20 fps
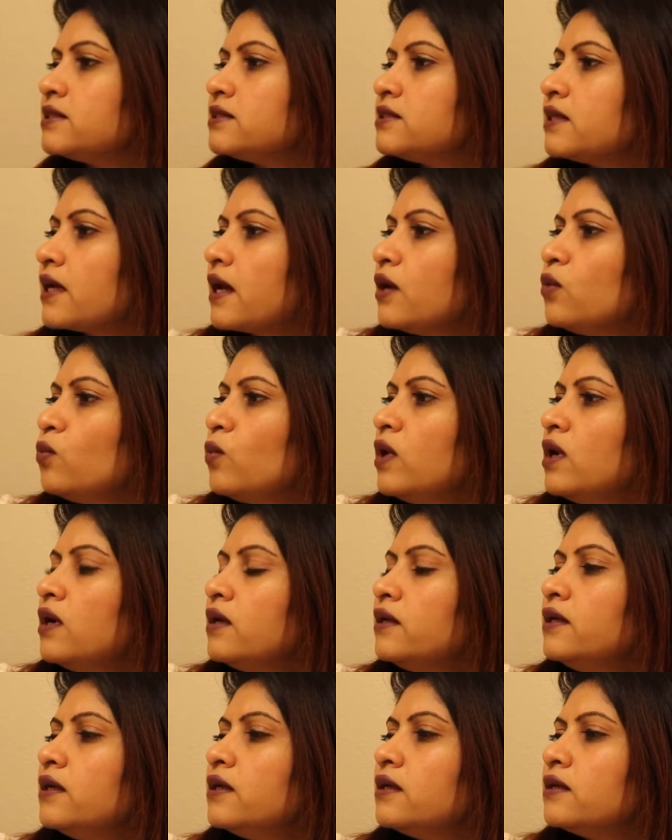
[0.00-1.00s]
the second
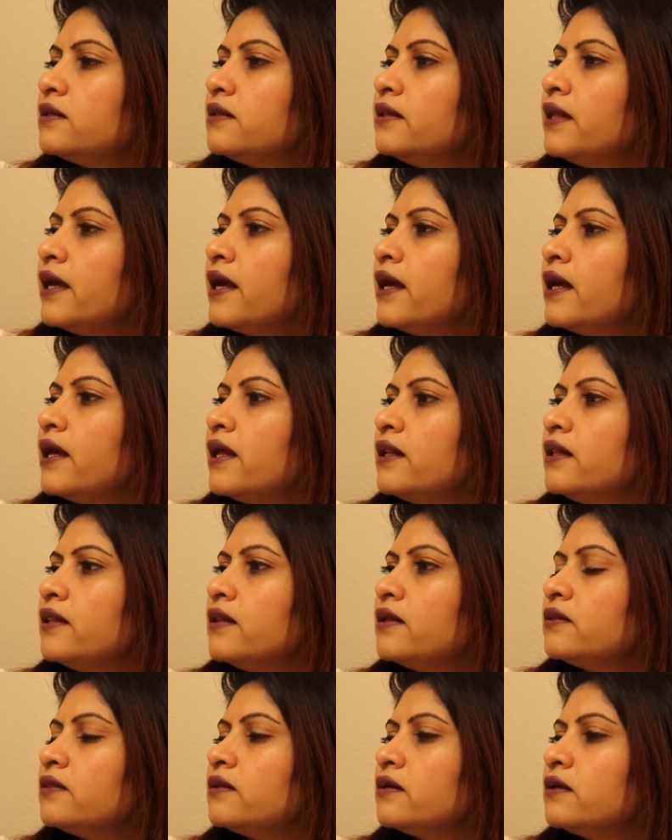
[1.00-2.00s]
one then
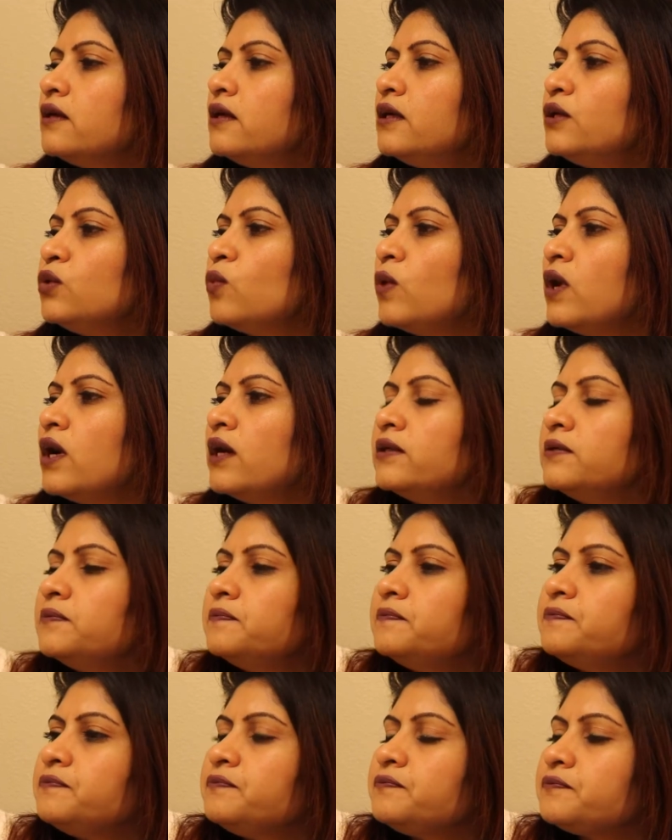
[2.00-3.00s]
the third
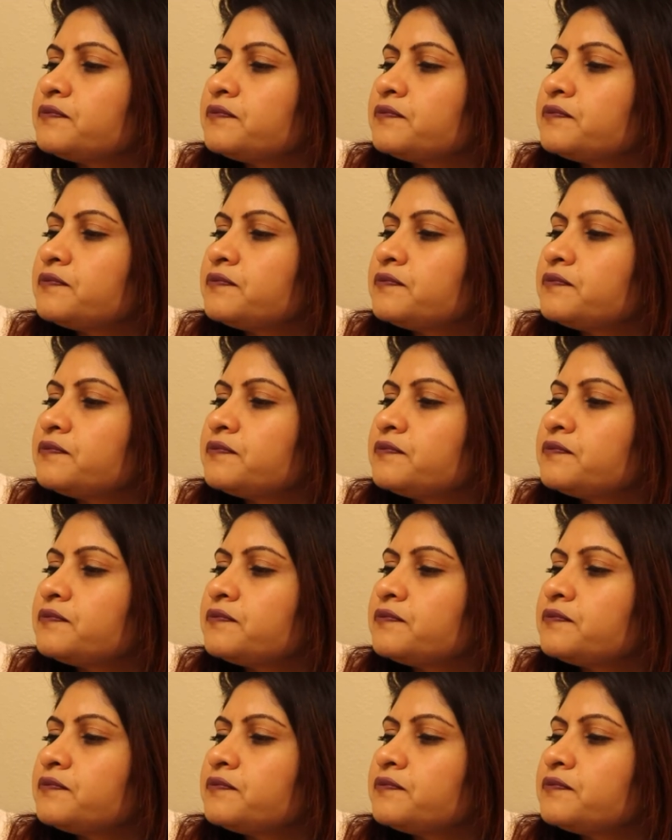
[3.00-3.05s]
one